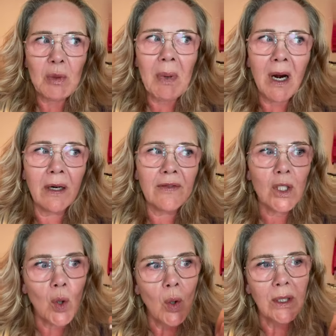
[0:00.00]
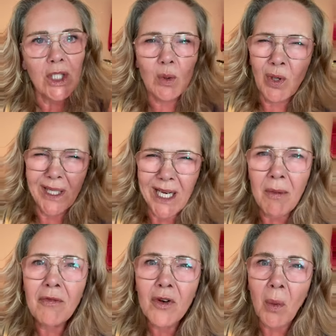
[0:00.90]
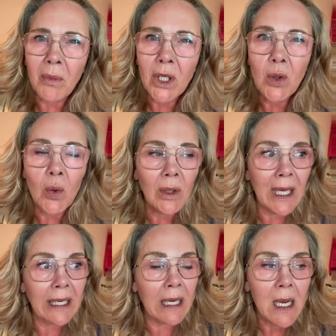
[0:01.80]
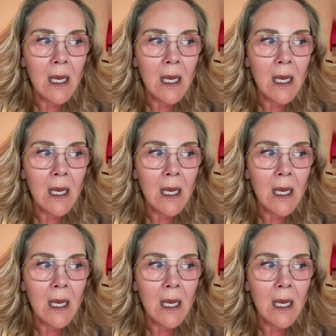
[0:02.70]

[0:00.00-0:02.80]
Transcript: part of Scotland you want to come from. You know, like,